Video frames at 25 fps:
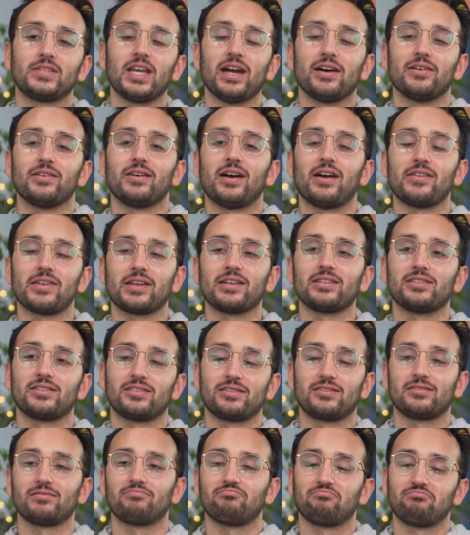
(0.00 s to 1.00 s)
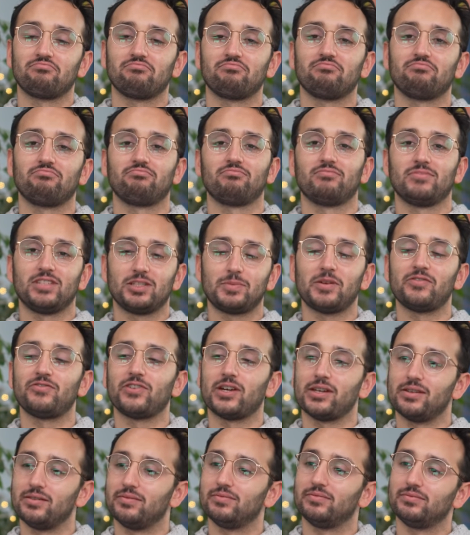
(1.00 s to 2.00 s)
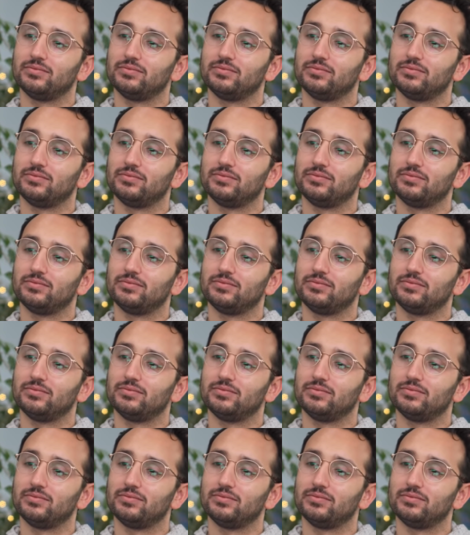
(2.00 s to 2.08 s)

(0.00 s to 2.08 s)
Yeah, I think it's been fun.